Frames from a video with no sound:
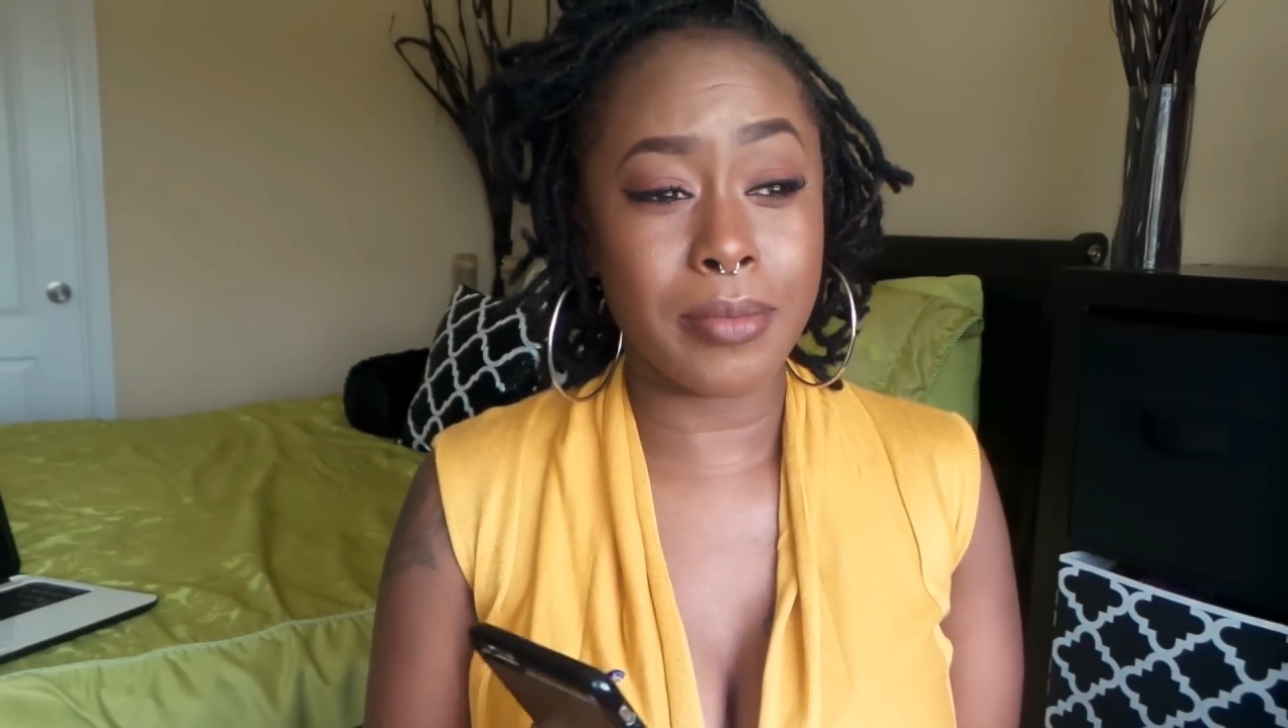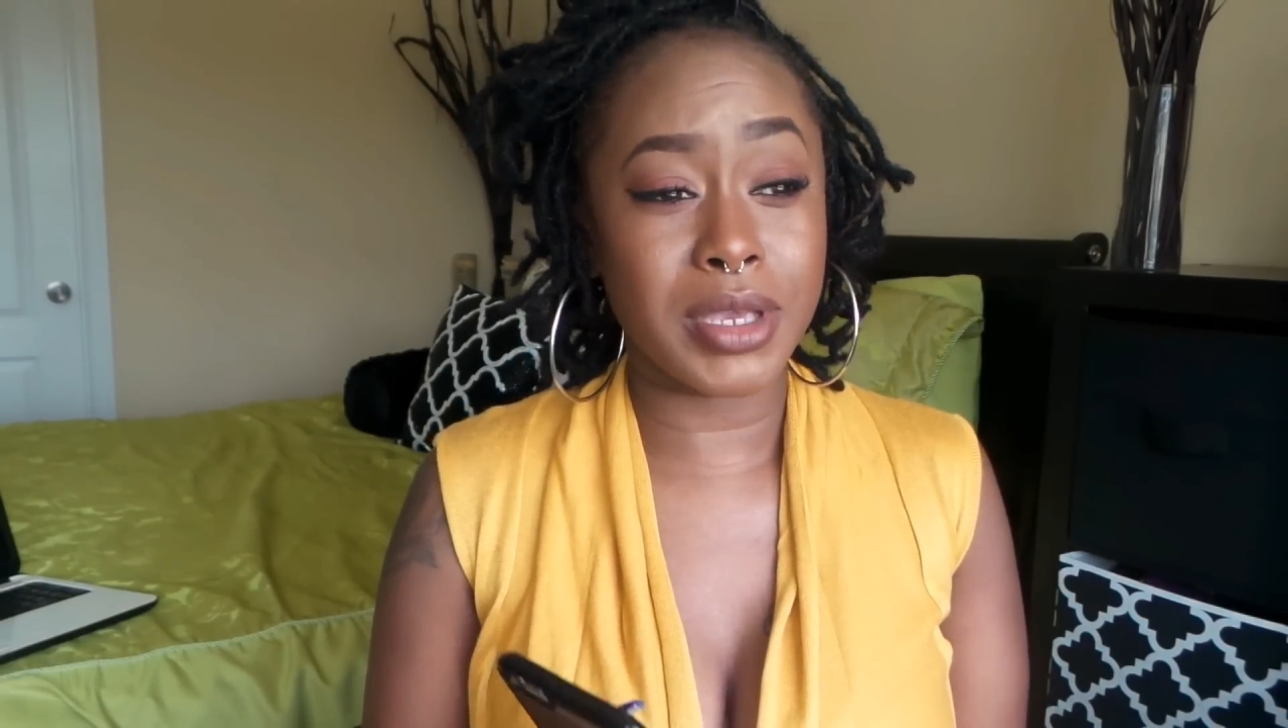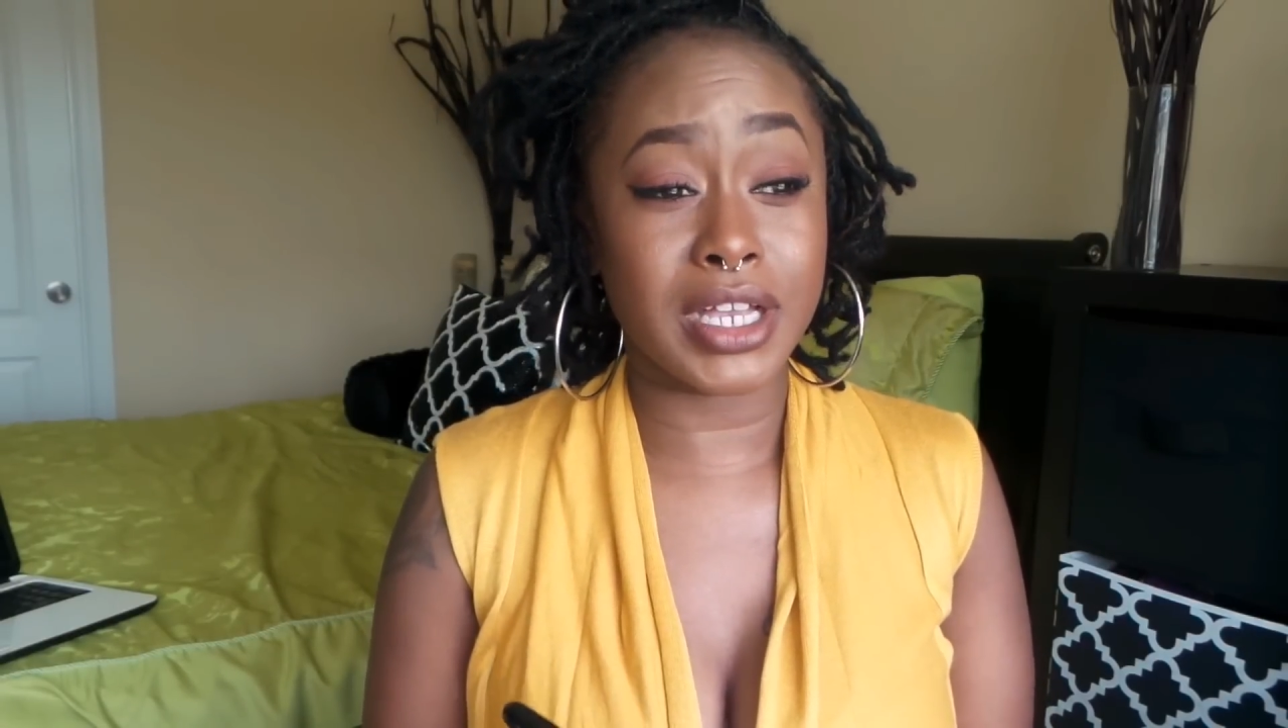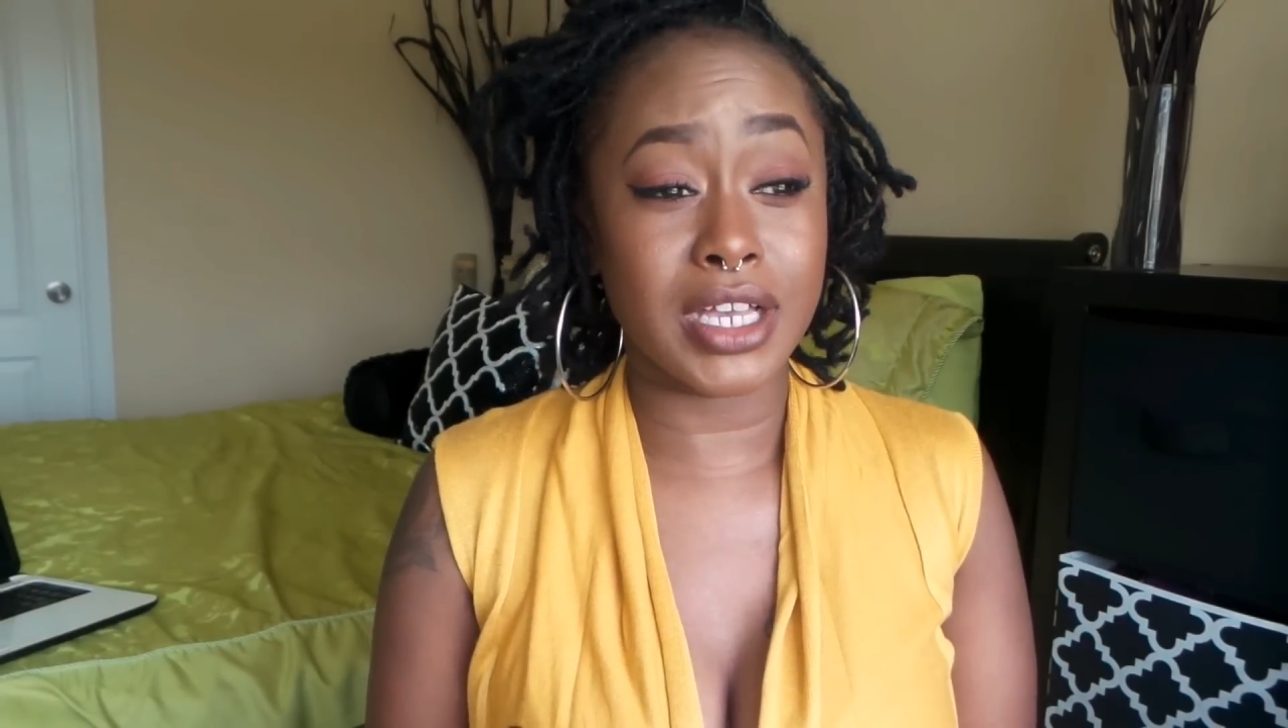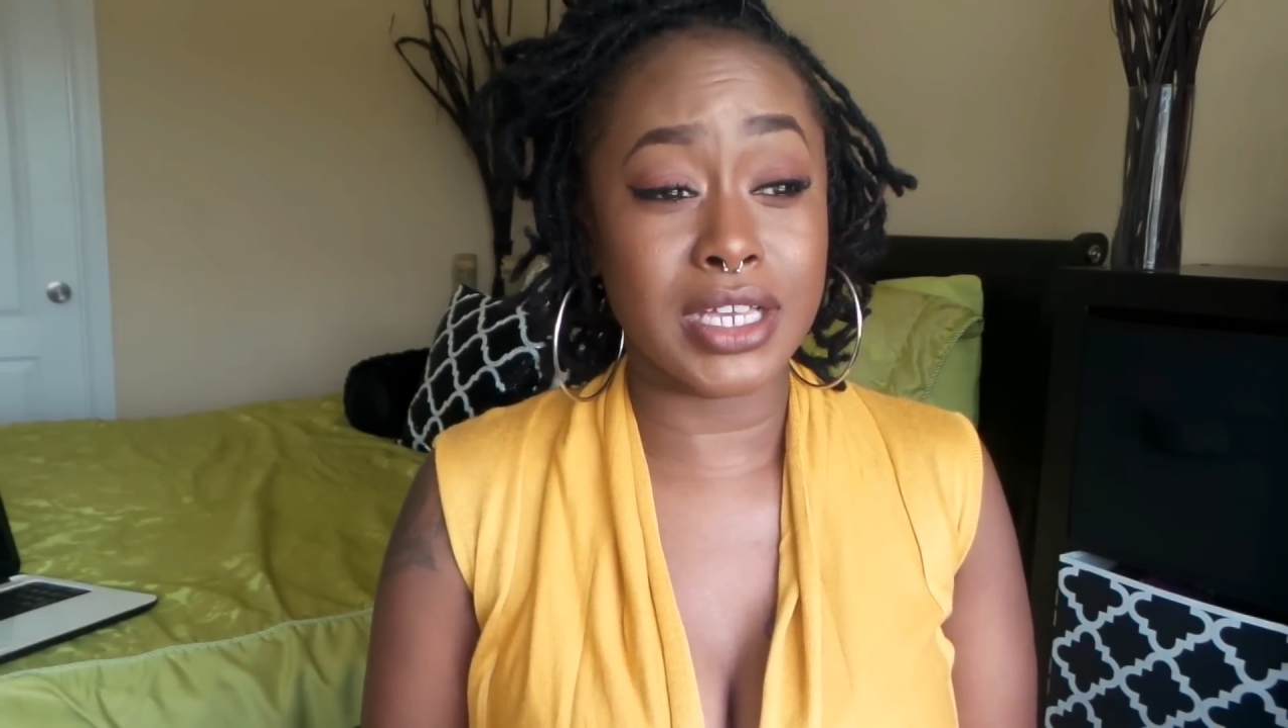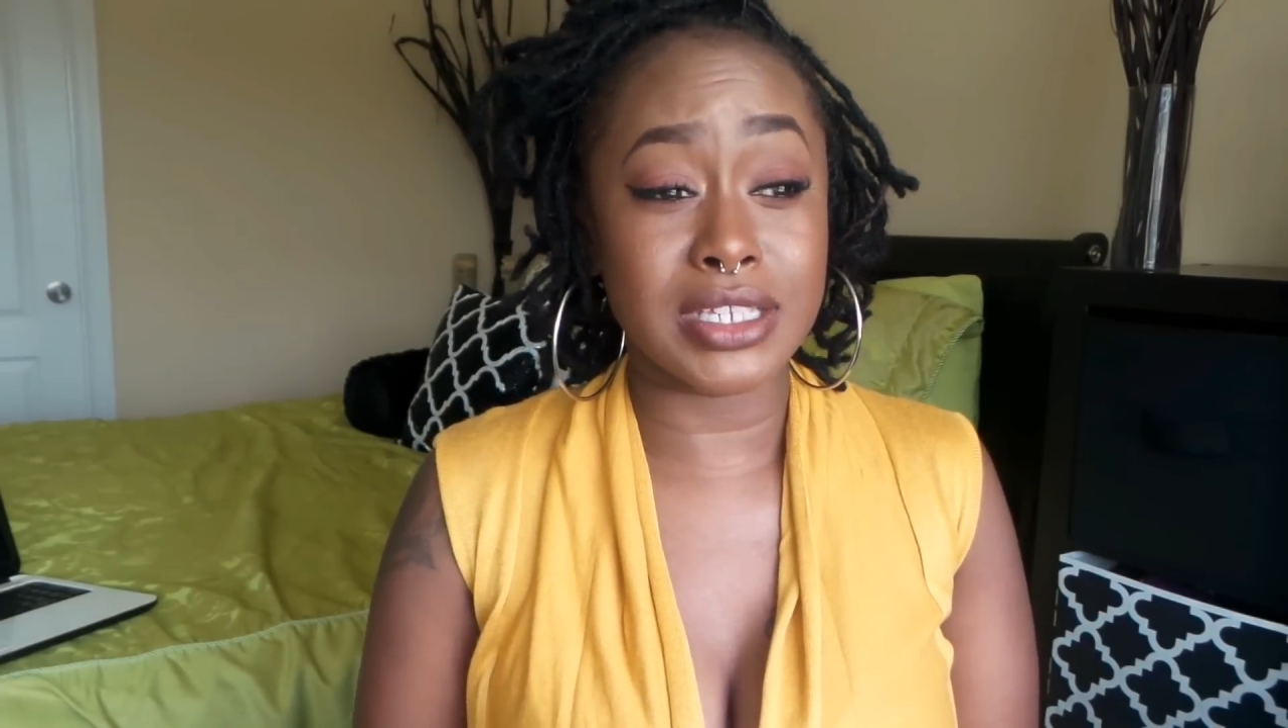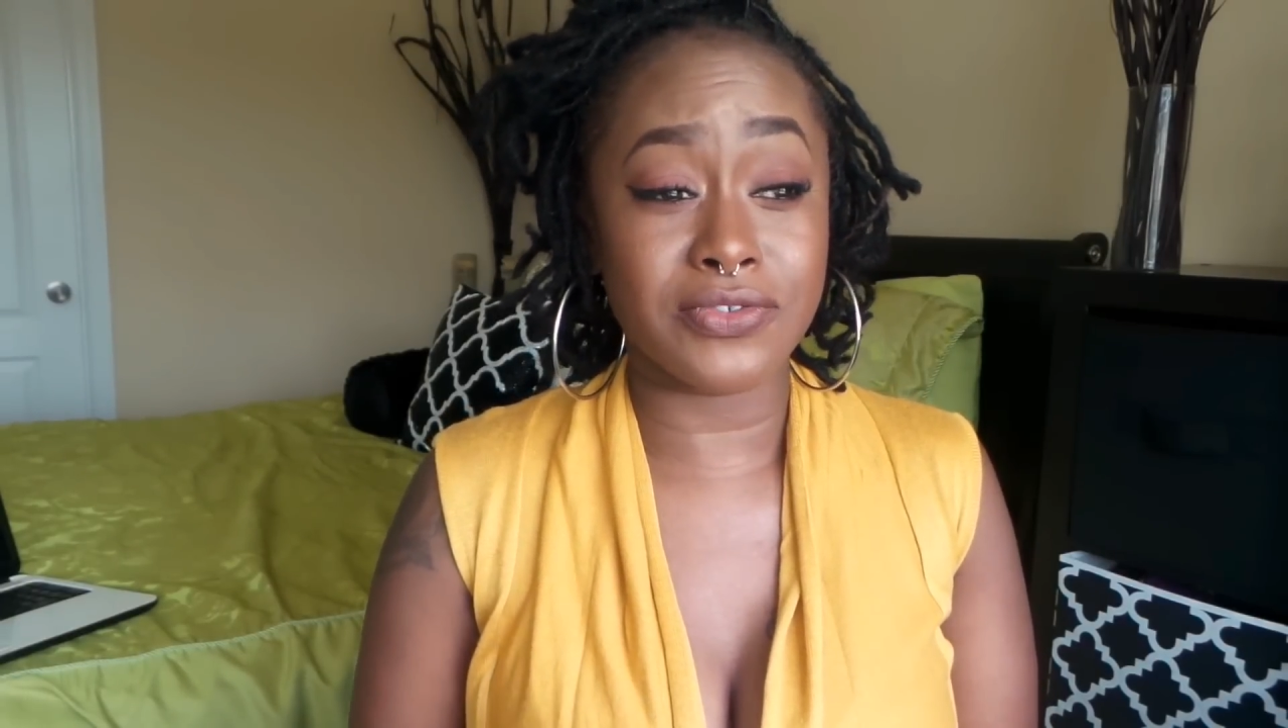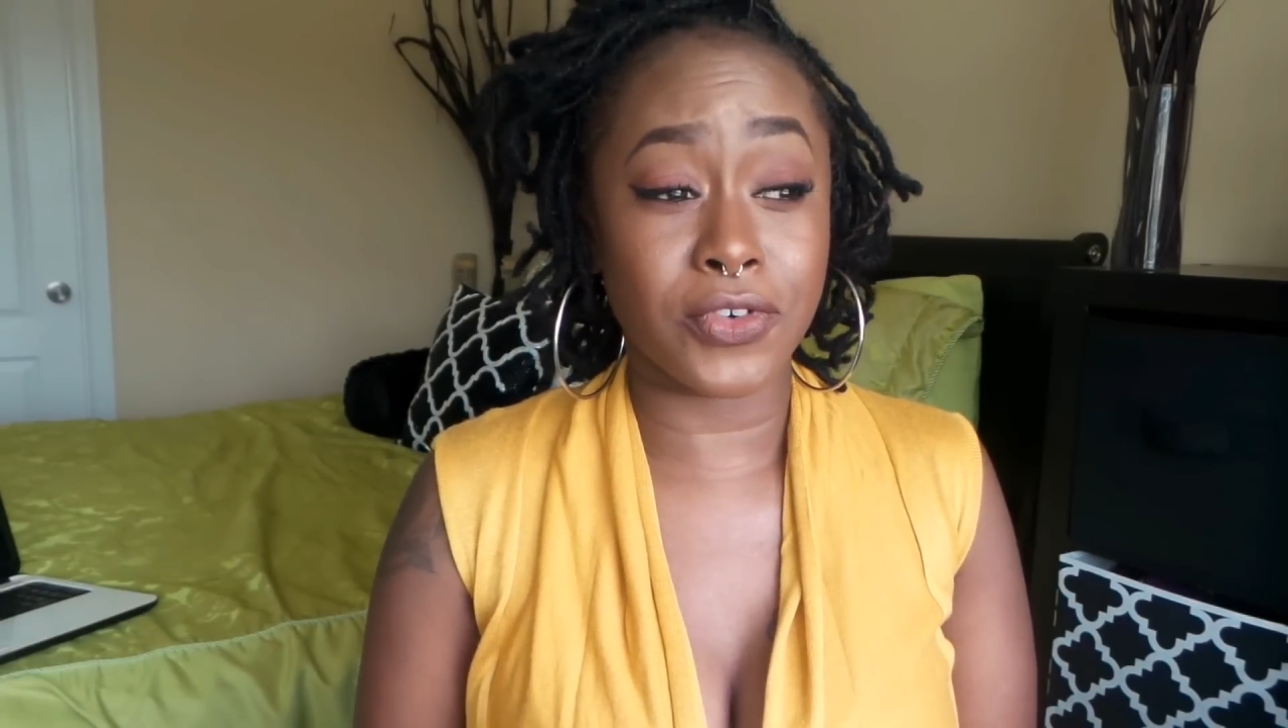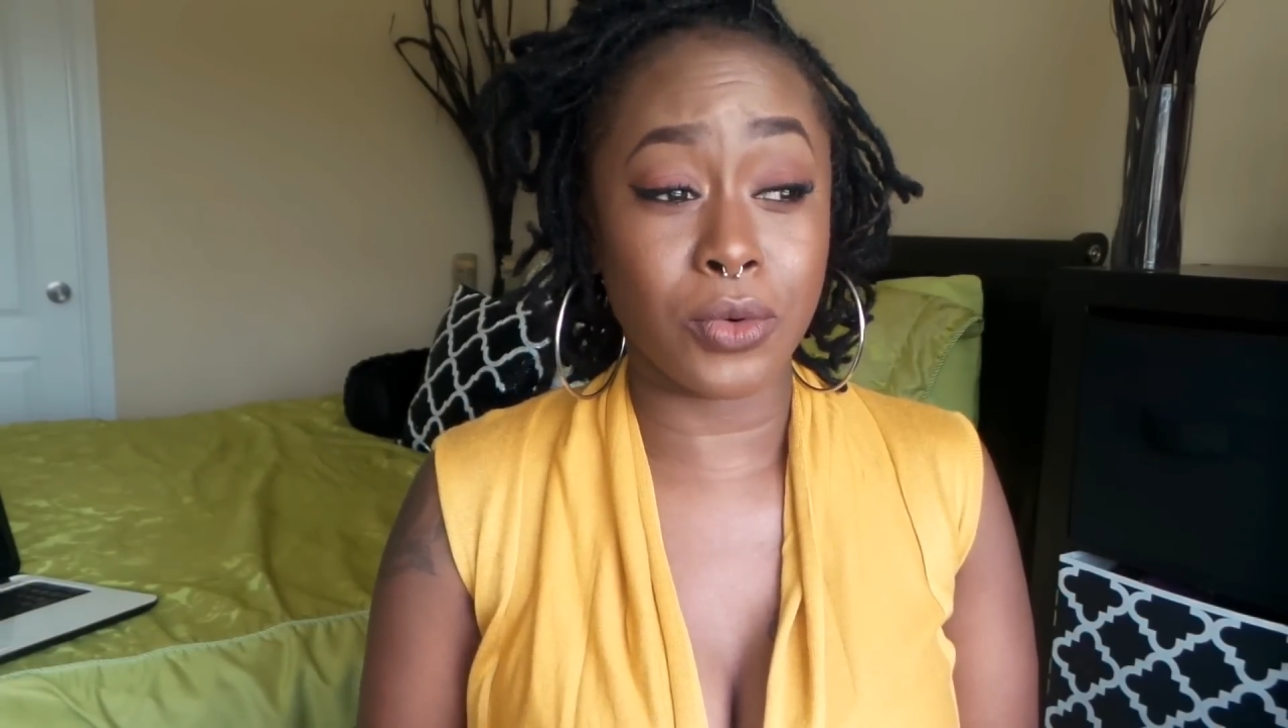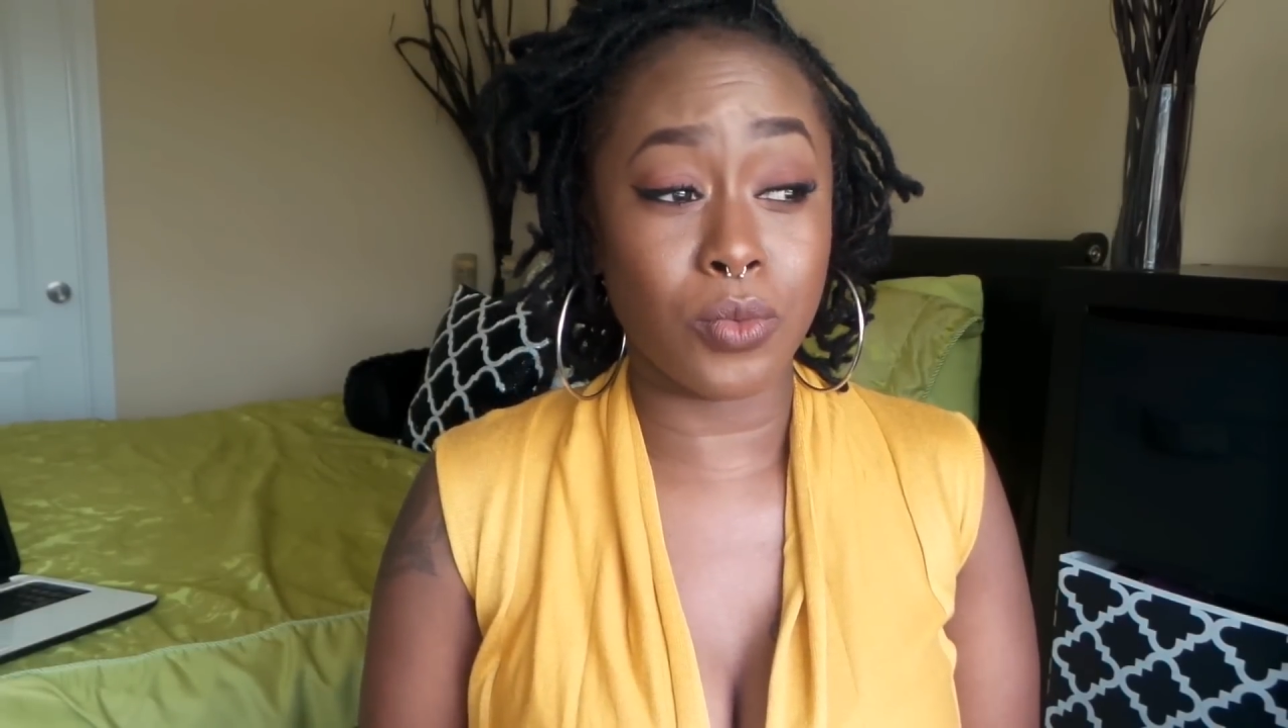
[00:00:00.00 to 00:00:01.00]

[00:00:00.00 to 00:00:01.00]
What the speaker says: because for